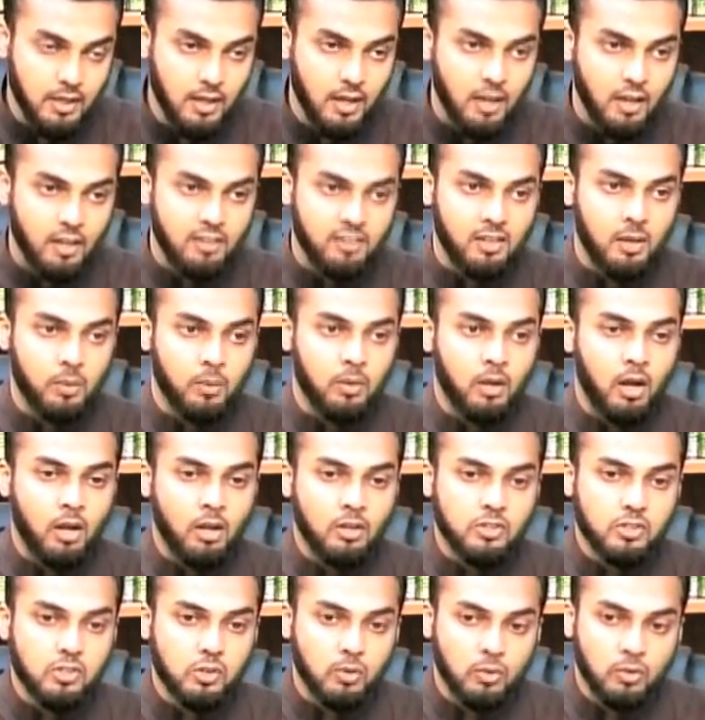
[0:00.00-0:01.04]
They will also
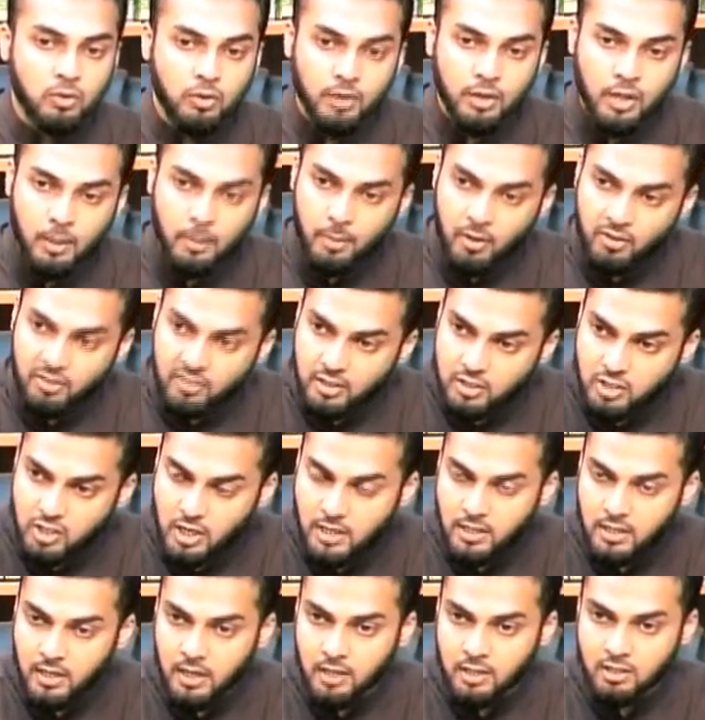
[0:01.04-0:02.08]
learn about the Jannah
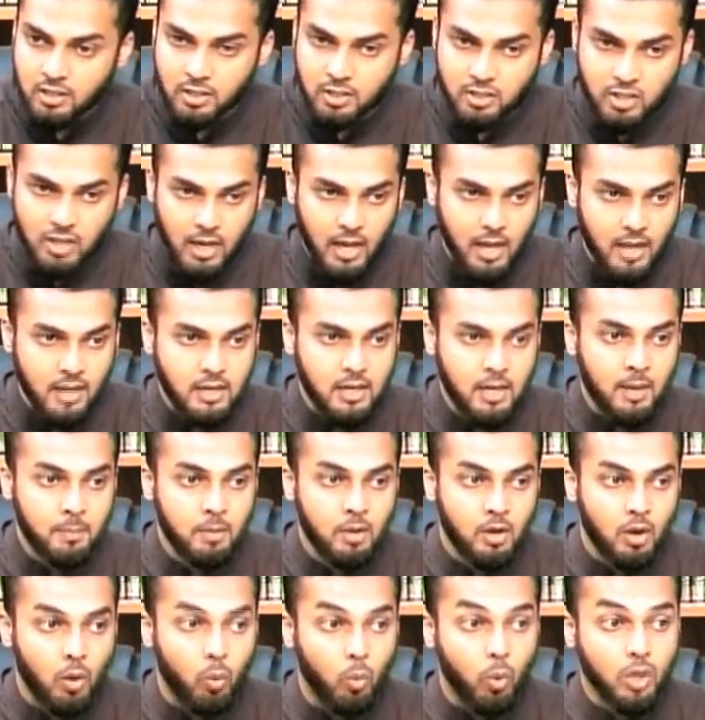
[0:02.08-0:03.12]
and the Jahannam,
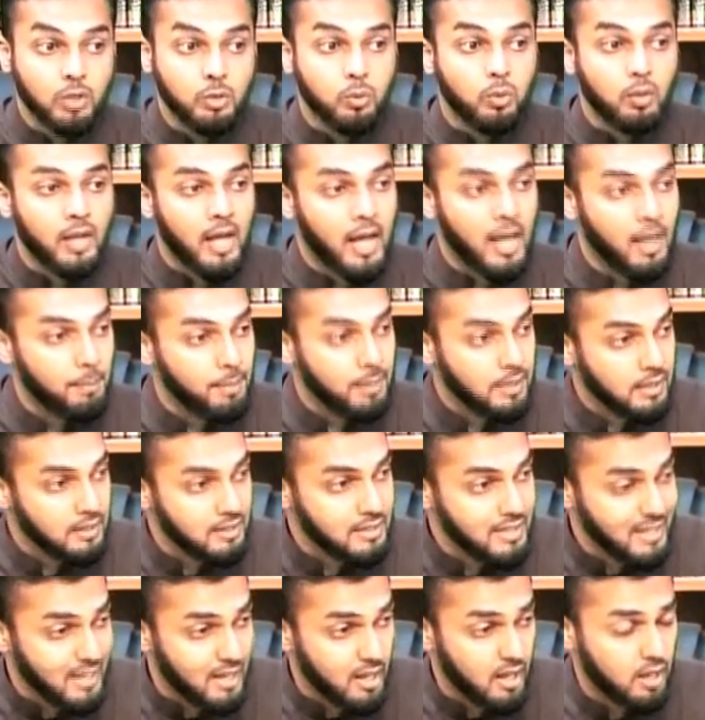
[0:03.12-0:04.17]
what will happen in the
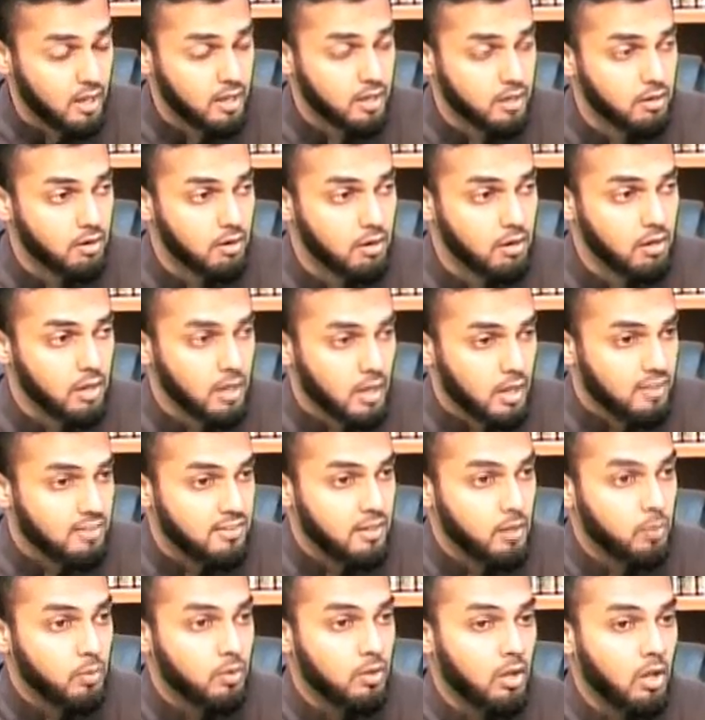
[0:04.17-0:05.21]
Akhirah. They will
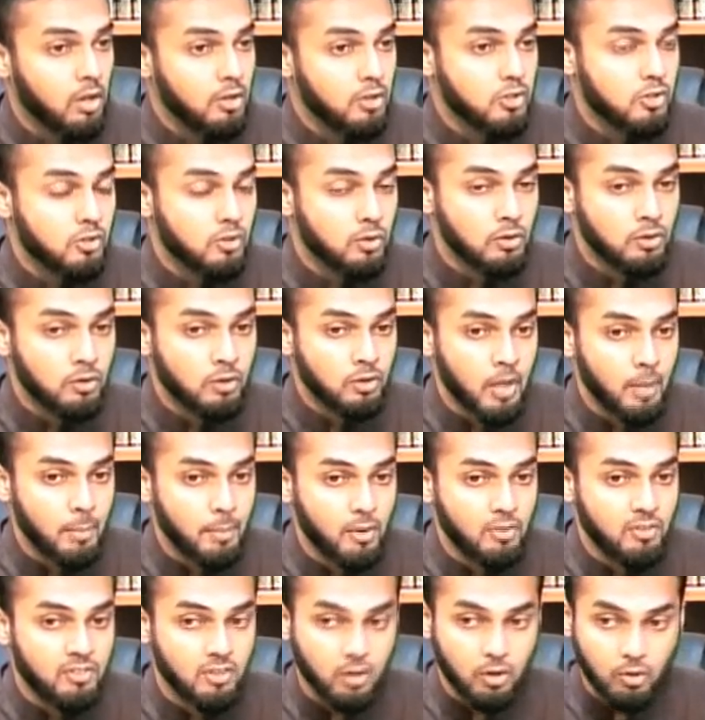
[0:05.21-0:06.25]
also learn about the
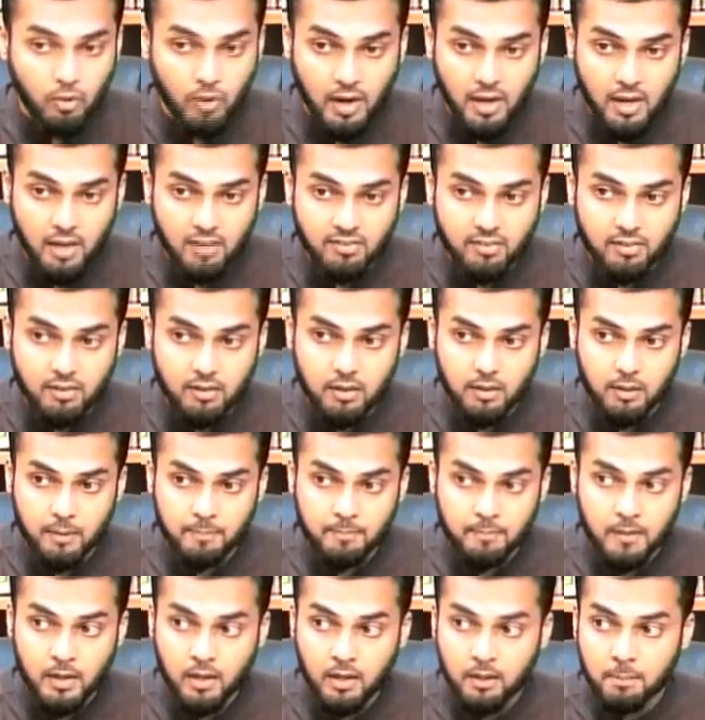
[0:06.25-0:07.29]
grave.
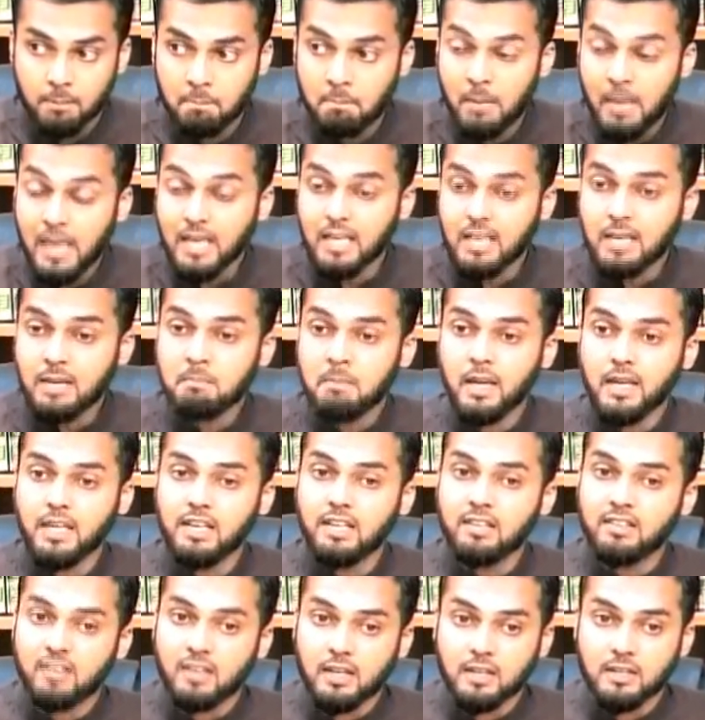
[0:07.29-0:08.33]
Many, many
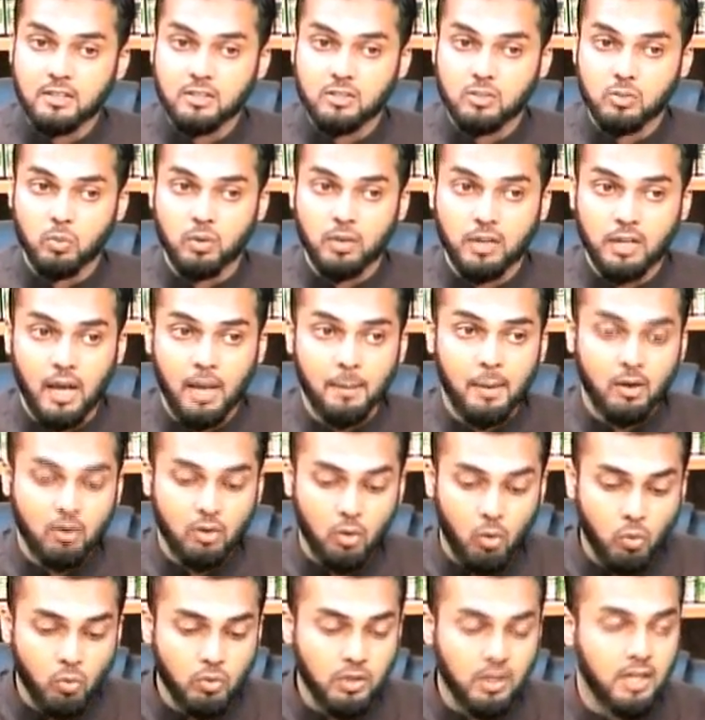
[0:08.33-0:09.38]
things will come out
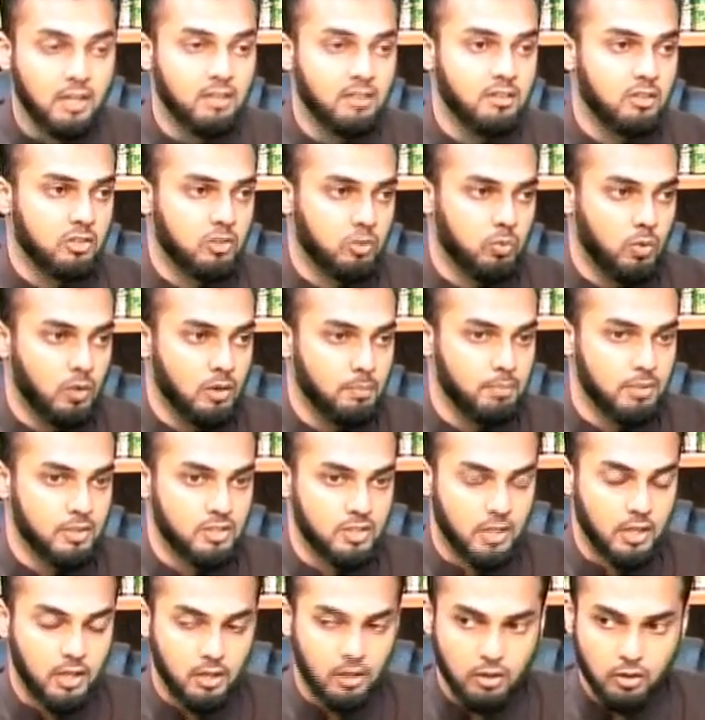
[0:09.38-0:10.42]
only in this one
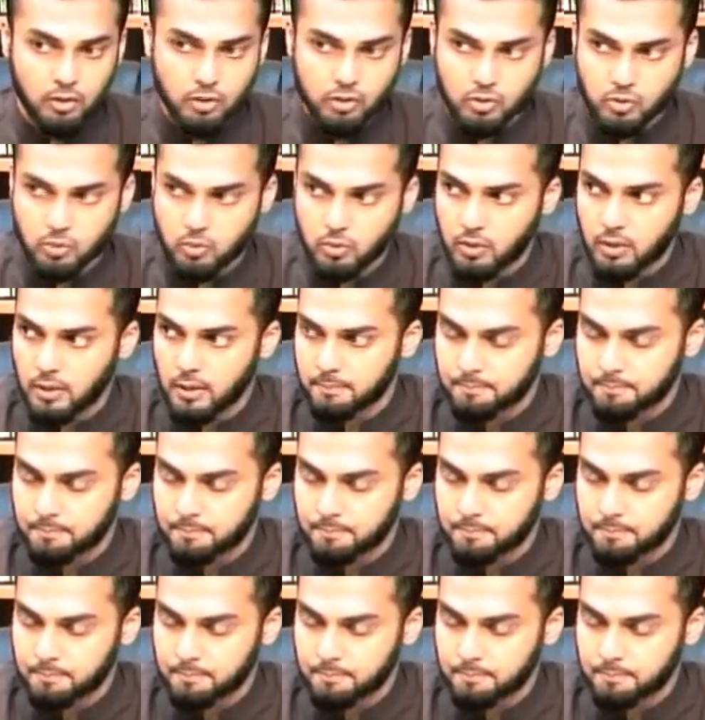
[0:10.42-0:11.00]
particular surah.